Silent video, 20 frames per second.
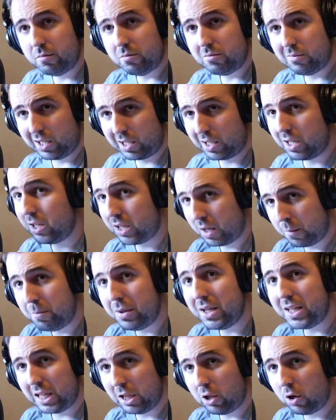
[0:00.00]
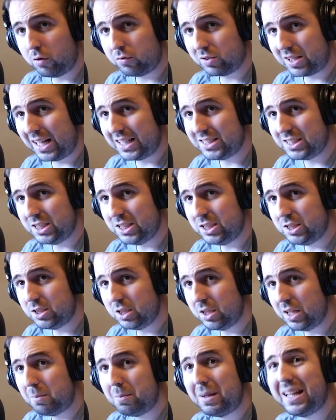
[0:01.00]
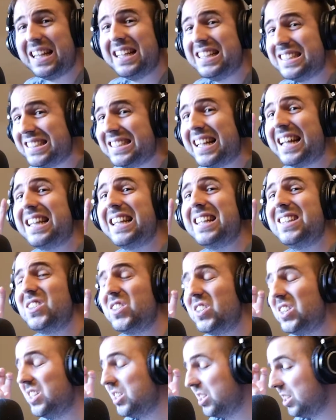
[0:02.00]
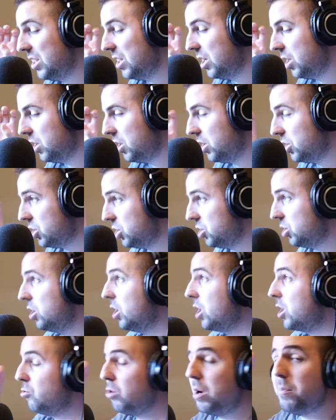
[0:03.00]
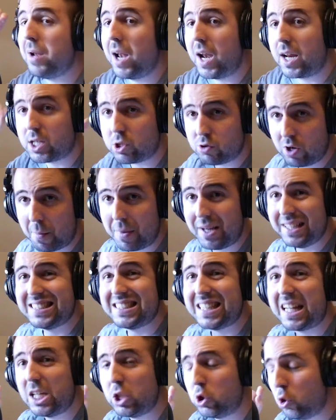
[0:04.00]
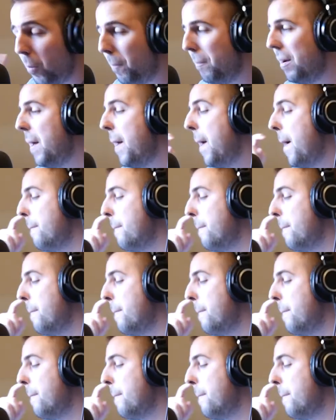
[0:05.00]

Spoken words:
Like, he can beat a lot of classes, but he's not the creme de la creme. He's not the top.